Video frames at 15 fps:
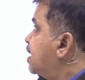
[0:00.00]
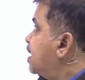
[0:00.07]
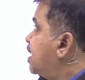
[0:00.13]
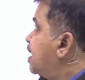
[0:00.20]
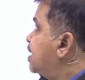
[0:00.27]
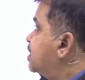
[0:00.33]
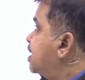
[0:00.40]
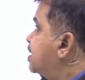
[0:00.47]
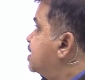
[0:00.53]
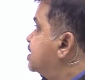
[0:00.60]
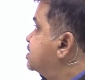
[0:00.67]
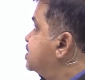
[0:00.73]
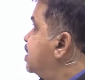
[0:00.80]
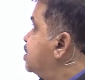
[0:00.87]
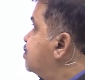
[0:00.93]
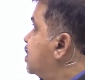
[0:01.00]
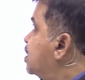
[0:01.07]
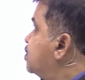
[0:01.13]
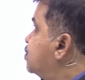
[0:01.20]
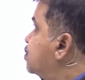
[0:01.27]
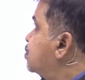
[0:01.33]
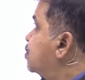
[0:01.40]
and that is equal
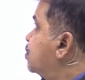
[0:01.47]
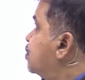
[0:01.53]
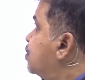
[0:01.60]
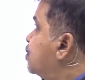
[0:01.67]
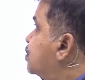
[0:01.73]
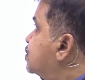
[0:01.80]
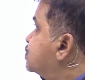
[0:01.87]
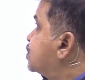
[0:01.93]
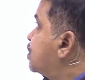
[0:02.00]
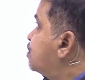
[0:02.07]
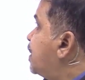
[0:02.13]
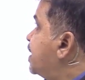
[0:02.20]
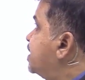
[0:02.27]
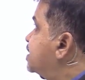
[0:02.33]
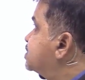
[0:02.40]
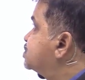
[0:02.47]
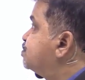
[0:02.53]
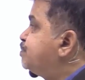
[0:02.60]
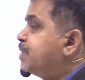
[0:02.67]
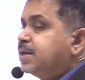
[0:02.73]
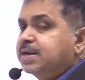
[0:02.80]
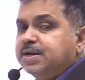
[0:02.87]
to so minus
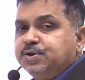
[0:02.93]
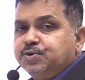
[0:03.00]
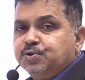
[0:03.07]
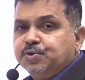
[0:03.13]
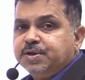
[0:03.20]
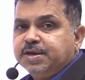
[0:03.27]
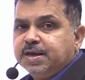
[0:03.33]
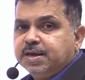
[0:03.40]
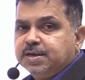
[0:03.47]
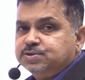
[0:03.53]
p into e.